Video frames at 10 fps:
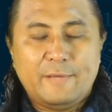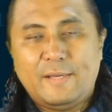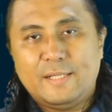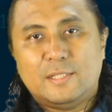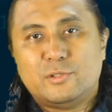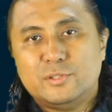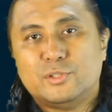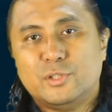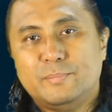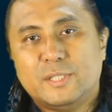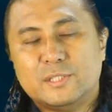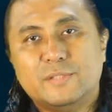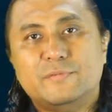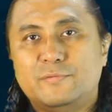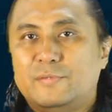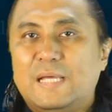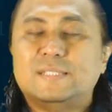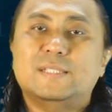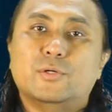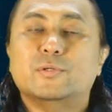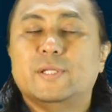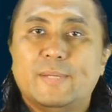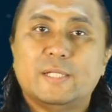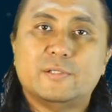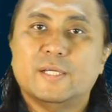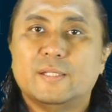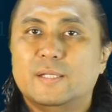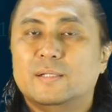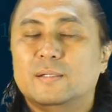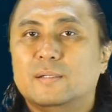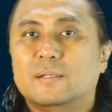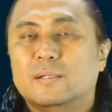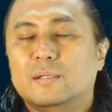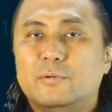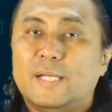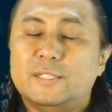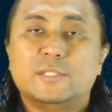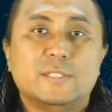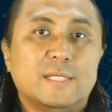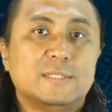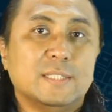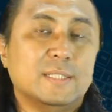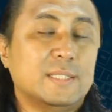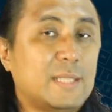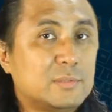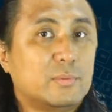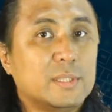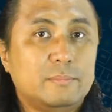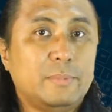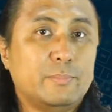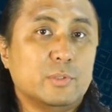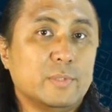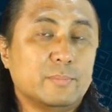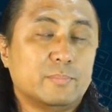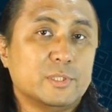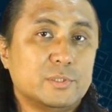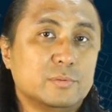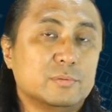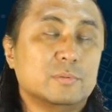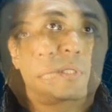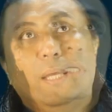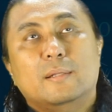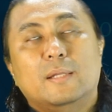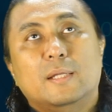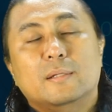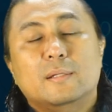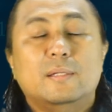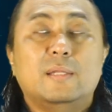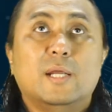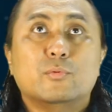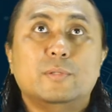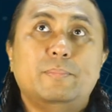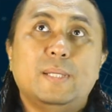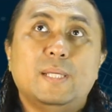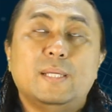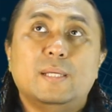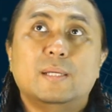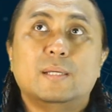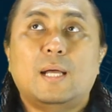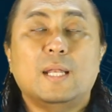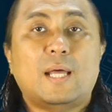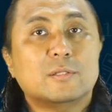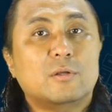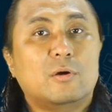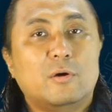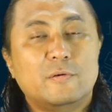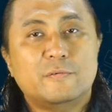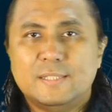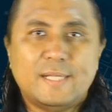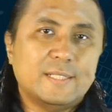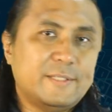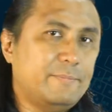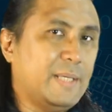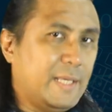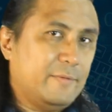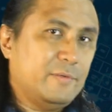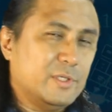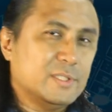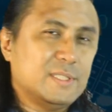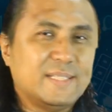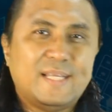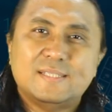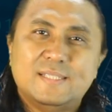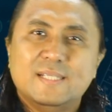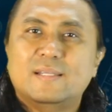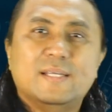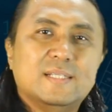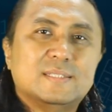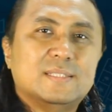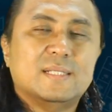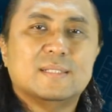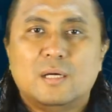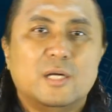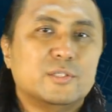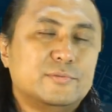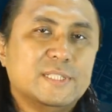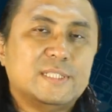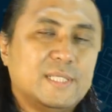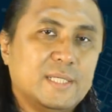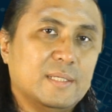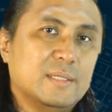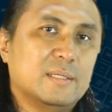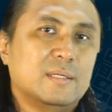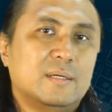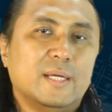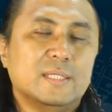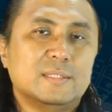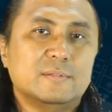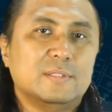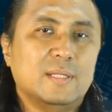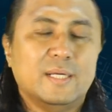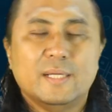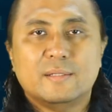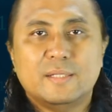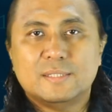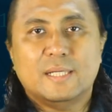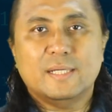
I find that a concern because if that's the only metric, then related to testing, then that's what people will pursue. And then there would be a lot of negative behaviors, like testing things that aren't risky, right? Like things